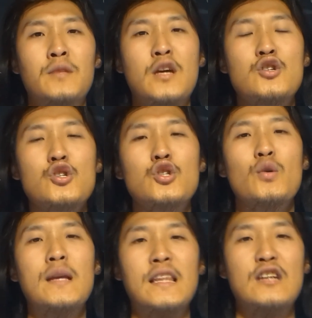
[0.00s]
They're just
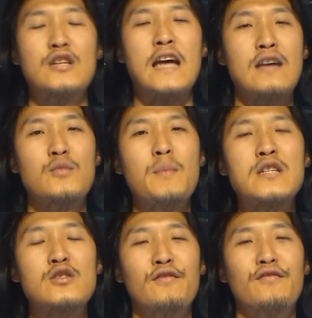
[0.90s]
doing this as a
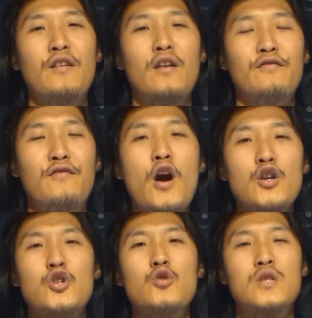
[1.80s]
means of
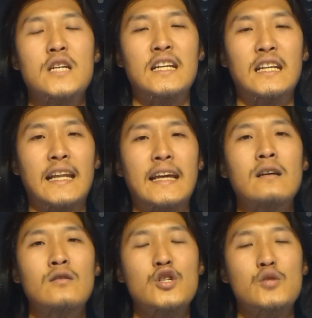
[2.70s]
virtue
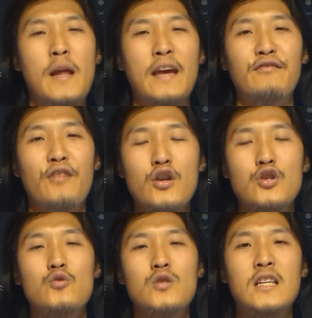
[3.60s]
signalling, displaying
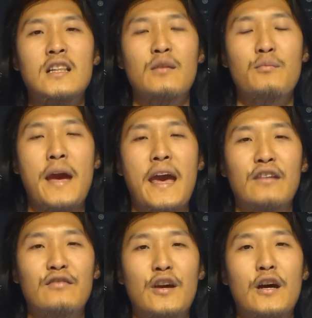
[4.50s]
virtue signalling
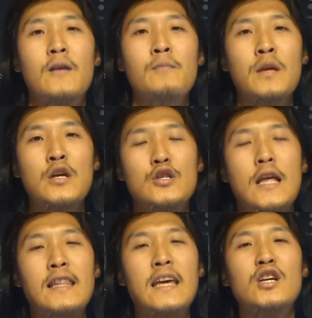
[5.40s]
behaviour so
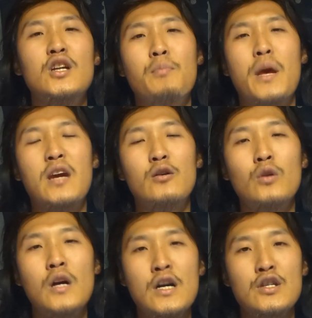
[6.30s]
that they can
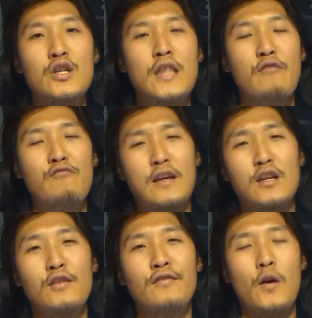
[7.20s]
appeal to their
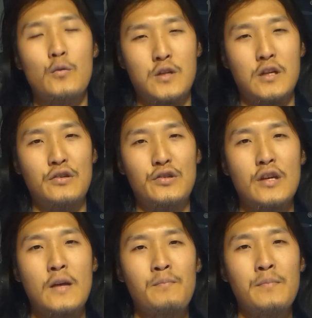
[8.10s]
regular
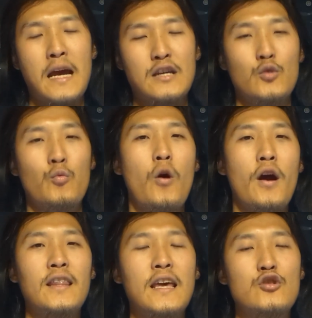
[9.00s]
voters as to
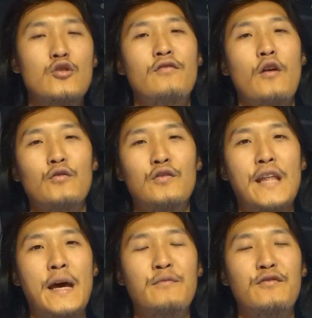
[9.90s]
why they should vote for
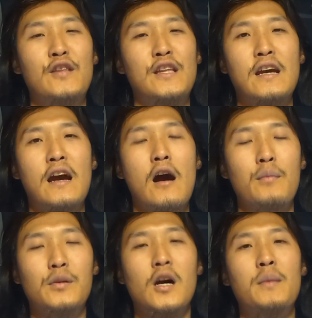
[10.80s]
them for the
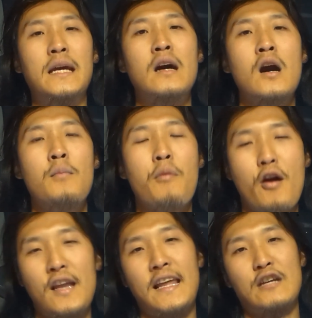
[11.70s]
upcoming
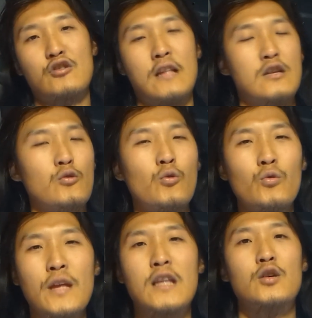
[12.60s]
by-election. That's
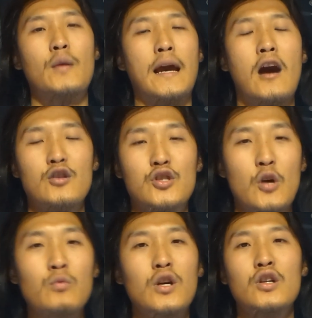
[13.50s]
all they're doing. I
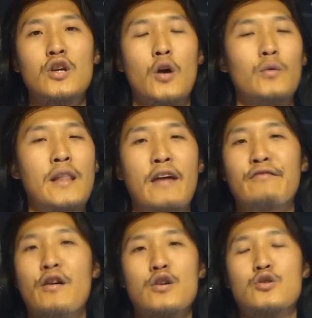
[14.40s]
don't condone their
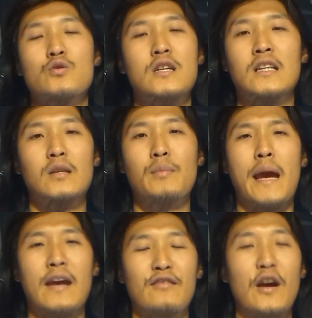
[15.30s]
virtue signaling
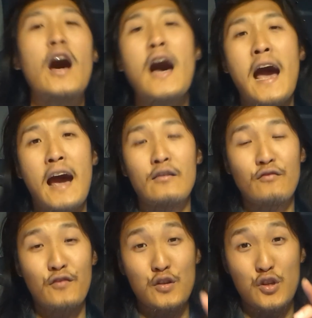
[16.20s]
behaviour, and
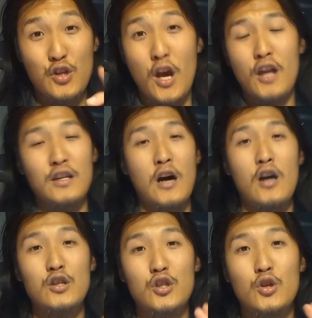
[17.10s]
for certain
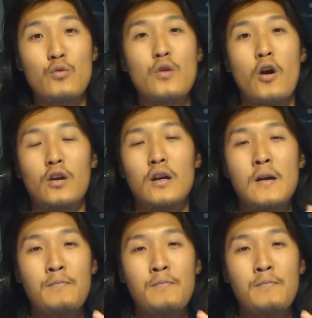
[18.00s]
I do not